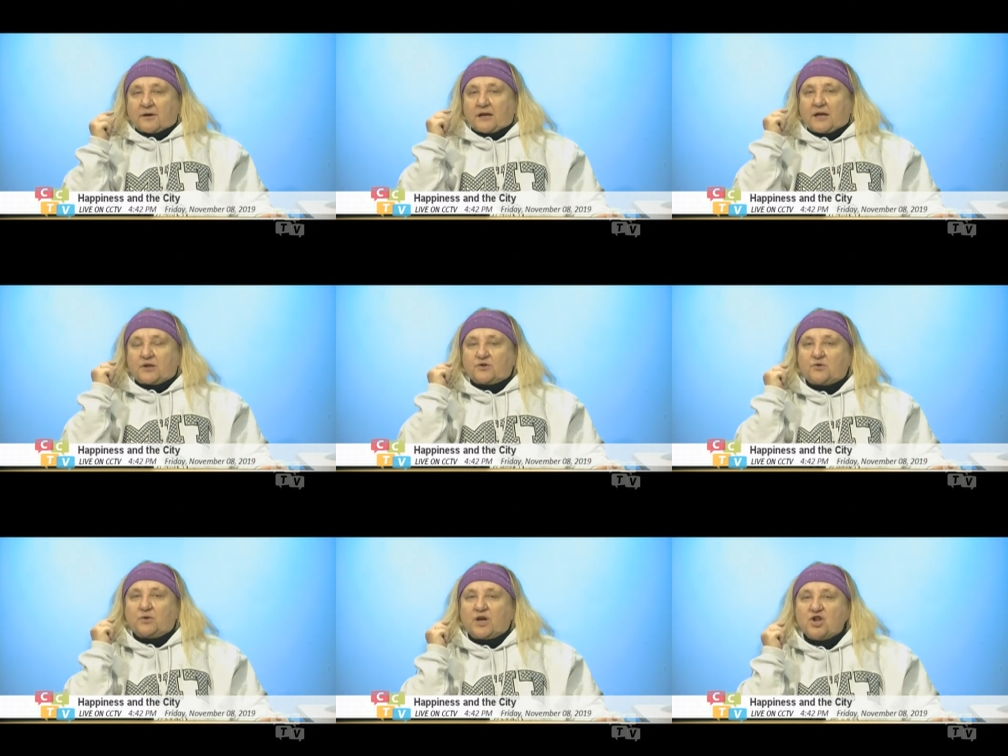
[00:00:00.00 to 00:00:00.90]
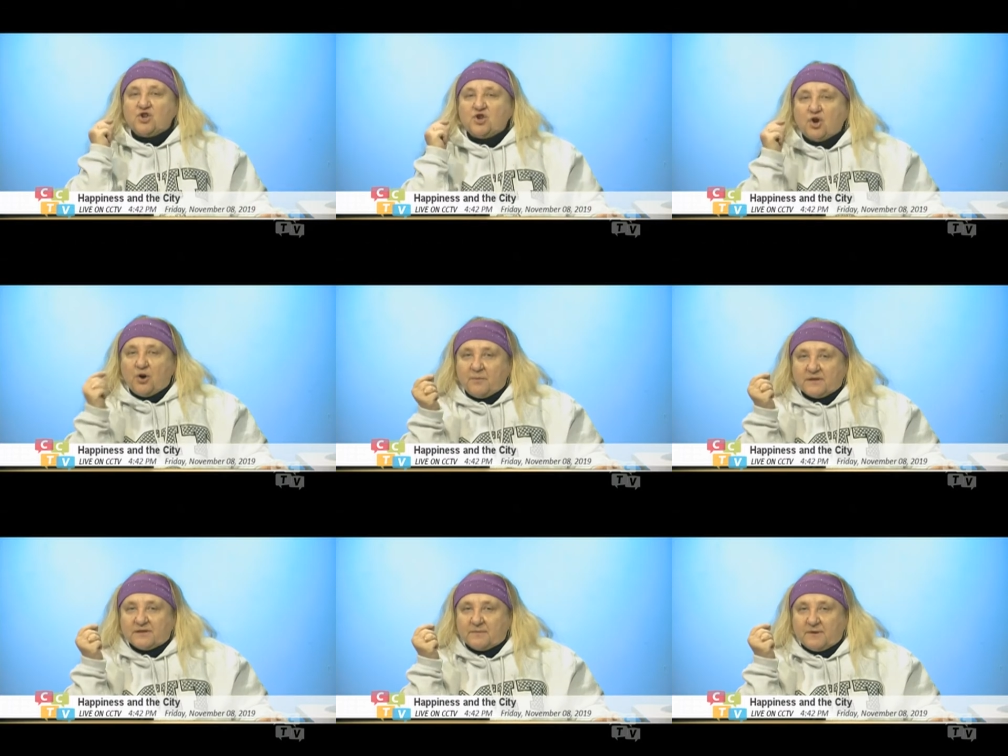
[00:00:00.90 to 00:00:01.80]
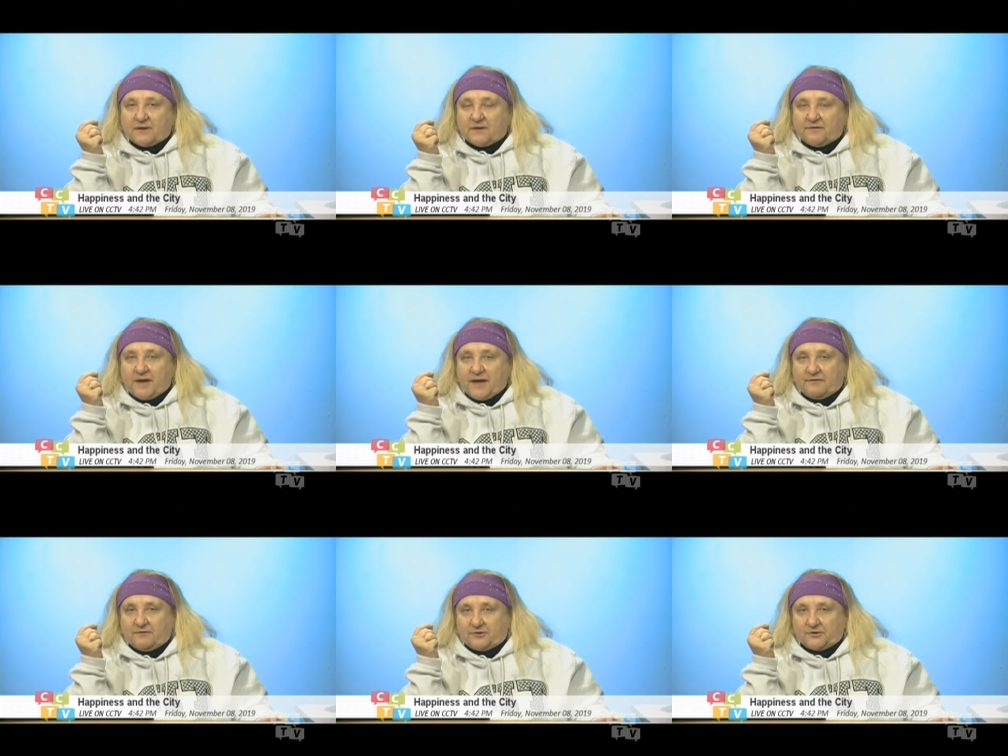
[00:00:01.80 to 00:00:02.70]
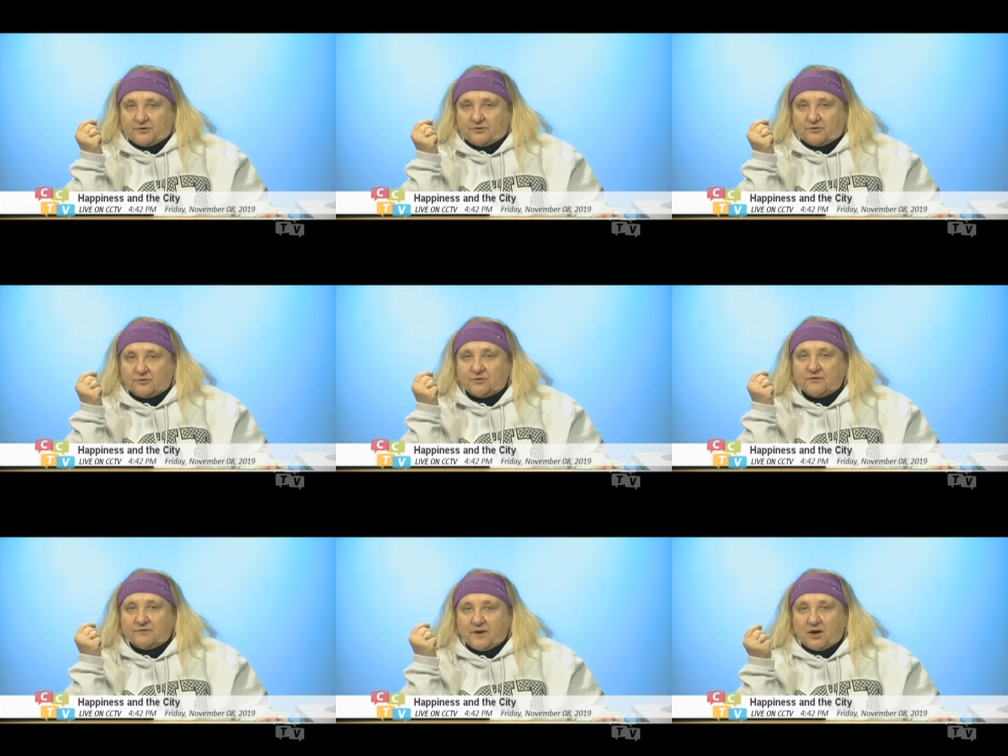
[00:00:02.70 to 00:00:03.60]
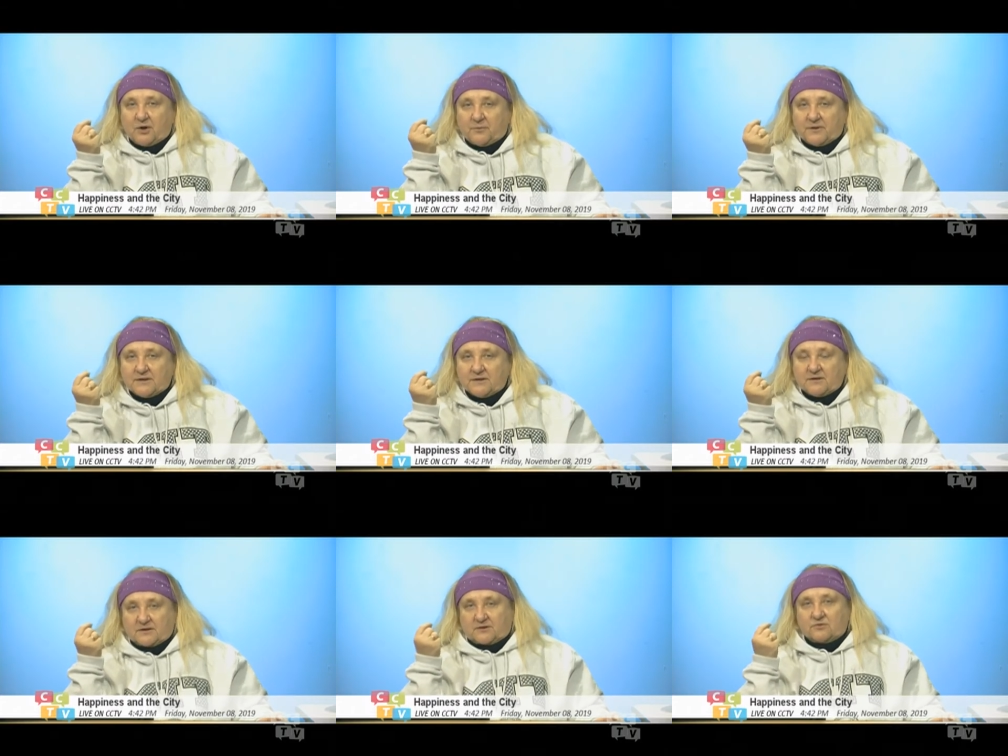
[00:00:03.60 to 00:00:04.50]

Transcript: It took enormous amount of effort to develop internet,